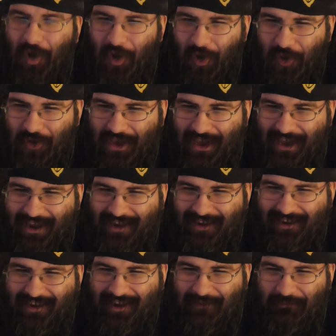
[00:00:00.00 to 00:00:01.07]
six oh one. Okay.
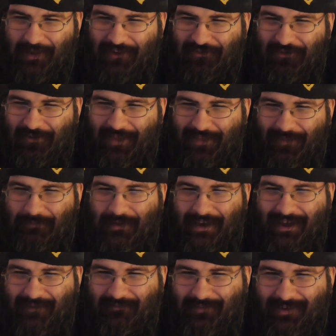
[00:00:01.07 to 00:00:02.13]
I'm not sure that's a
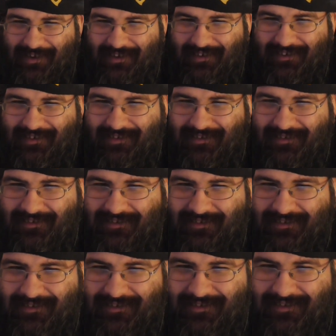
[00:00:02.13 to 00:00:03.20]
pet, but... Uh,
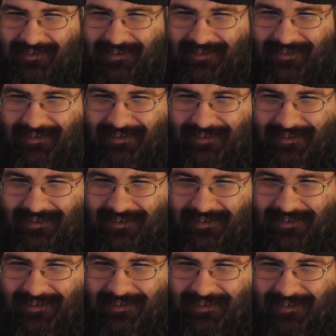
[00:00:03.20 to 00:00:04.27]
hey,
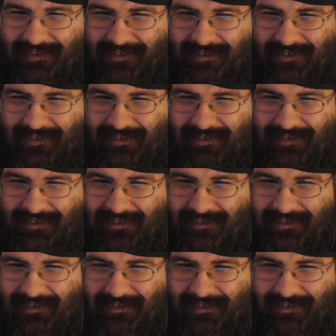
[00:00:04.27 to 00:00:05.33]
Fluttershy. Does
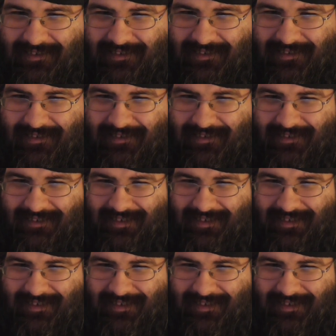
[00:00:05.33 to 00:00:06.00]
a robot count